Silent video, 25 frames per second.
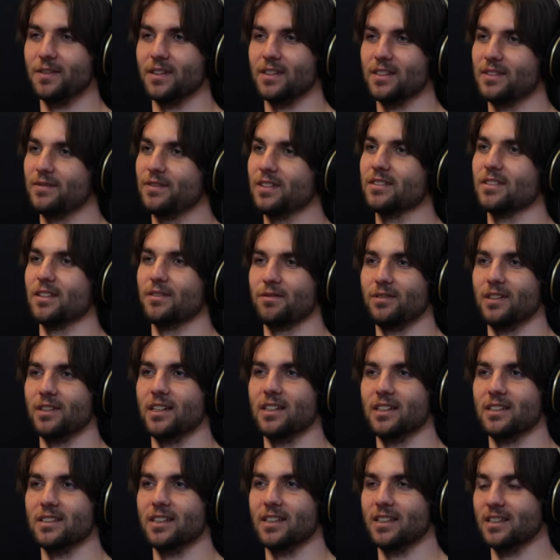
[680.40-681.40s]
It feels unfair to
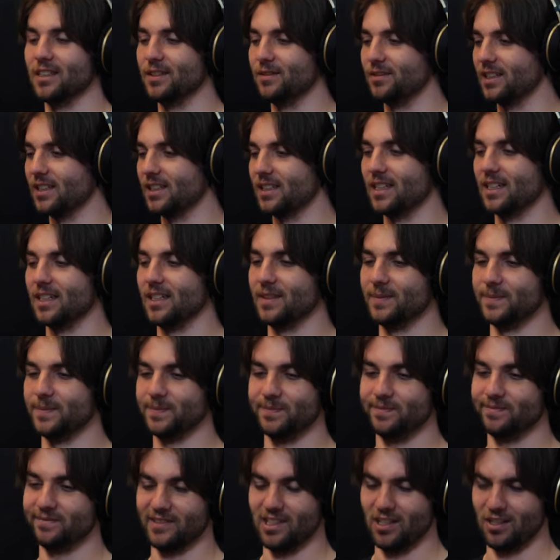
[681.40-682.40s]
say I love that guy.
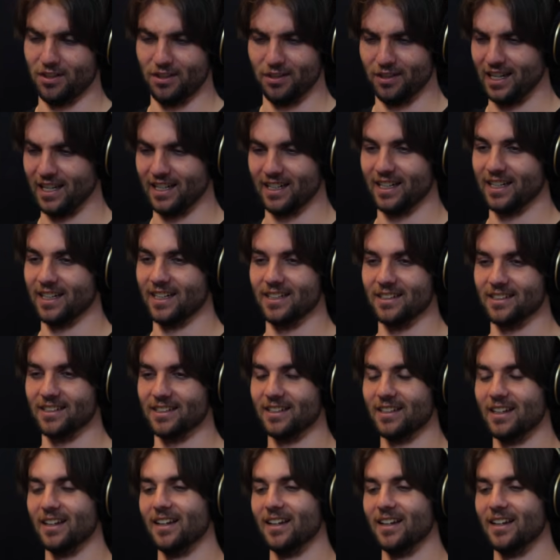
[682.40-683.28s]
I don't know who that guy is.